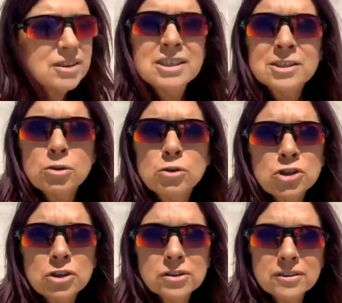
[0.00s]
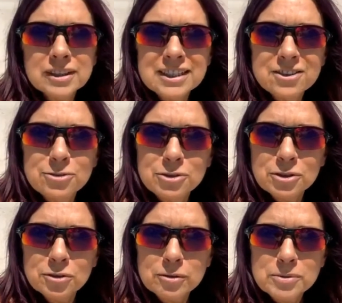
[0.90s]
You can search good on
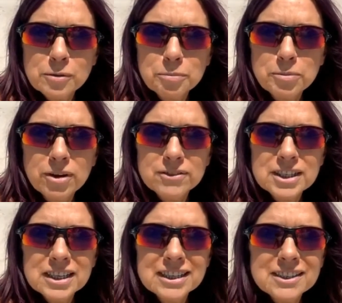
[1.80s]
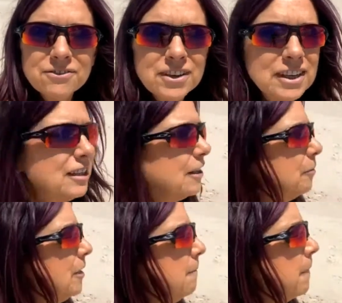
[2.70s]
YouTube, so people have a chance of
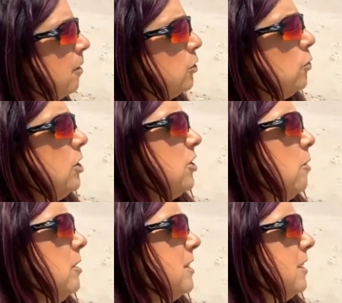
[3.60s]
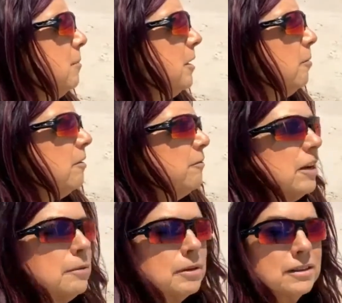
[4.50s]
finding me. On Twitch, no one's going to be able
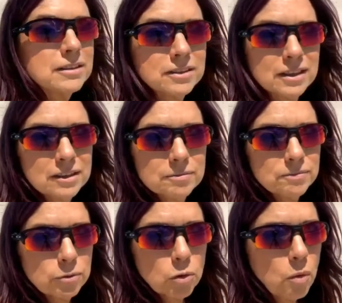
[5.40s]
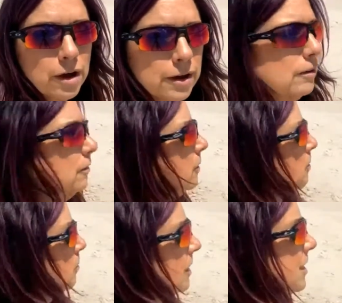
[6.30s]
to find me for a while.
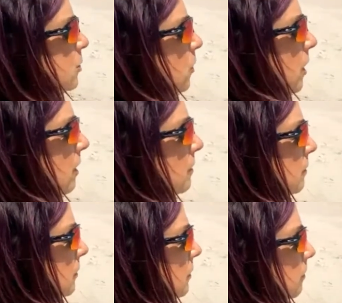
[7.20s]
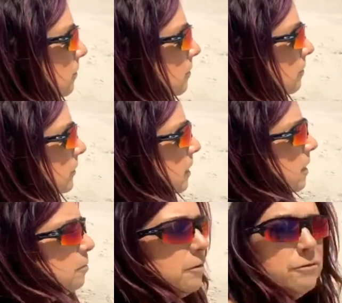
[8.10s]
That's okay.
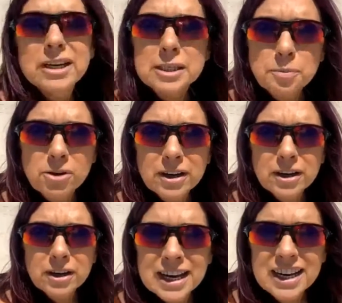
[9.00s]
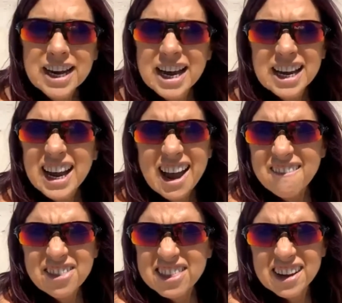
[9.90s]
But Facebook and I
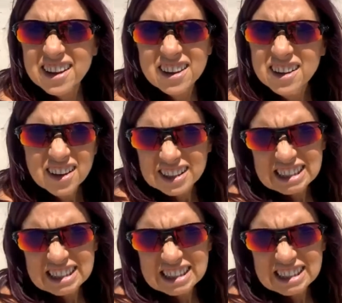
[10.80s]
have a thing.